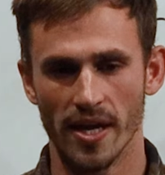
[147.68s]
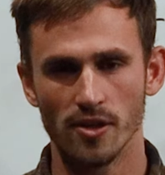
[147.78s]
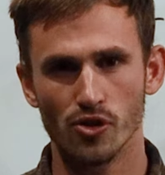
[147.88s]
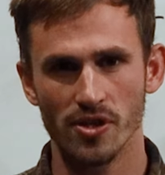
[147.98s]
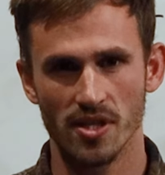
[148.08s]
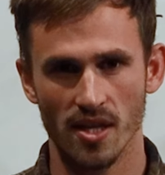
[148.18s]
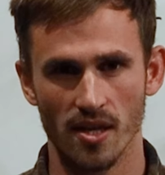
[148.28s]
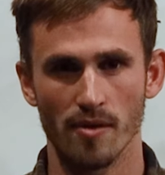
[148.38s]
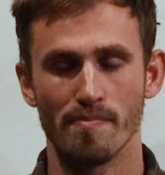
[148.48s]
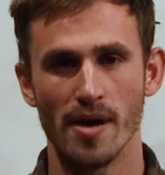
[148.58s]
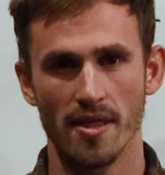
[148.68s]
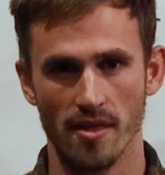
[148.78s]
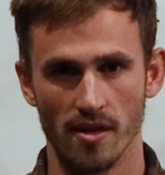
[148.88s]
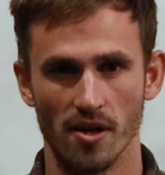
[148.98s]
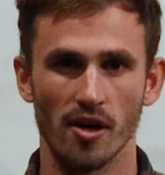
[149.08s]
interesting
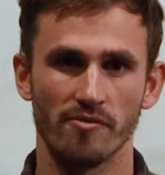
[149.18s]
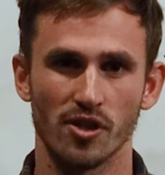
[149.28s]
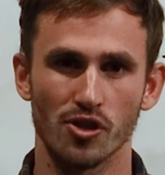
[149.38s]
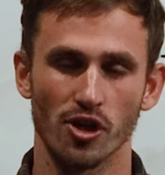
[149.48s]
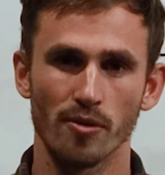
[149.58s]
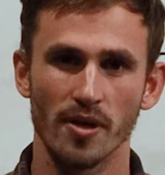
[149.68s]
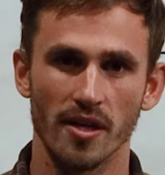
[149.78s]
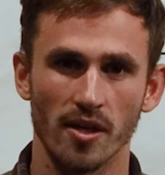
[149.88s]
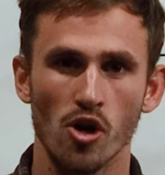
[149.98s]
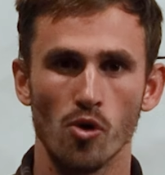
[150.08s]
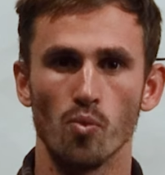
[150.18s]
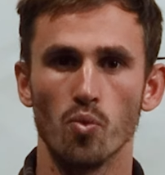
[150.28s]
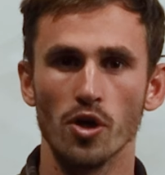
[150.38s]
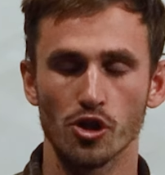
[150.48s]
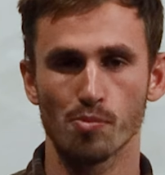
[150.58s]
method of determining
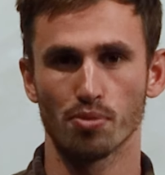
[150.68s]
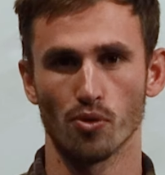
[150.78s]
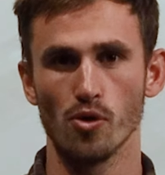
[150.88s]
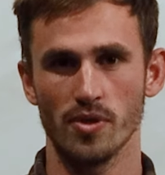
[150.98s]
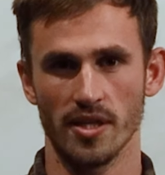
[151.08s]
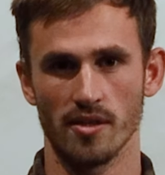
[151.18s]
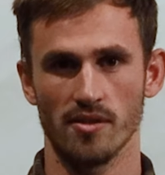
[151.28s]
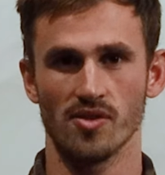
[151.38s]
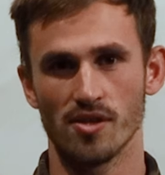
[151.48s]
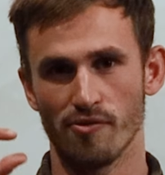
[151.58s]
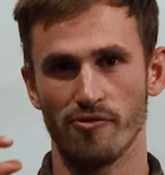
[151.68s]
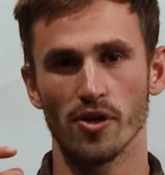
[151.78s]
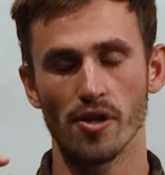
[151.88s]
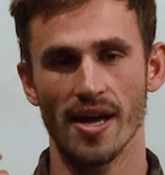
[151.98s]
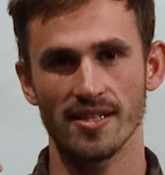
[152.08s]
which proteins to
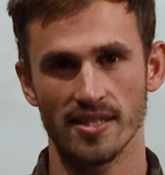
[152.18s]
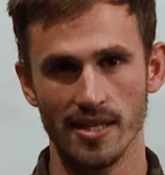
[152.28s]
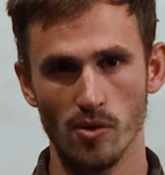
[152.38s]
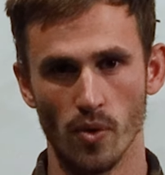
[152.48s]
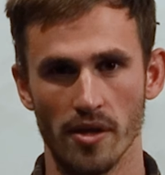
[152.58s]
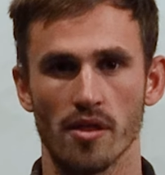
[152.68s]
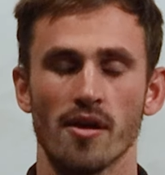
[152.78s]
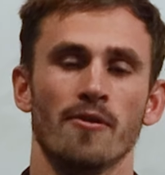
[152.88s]
fill that seed with.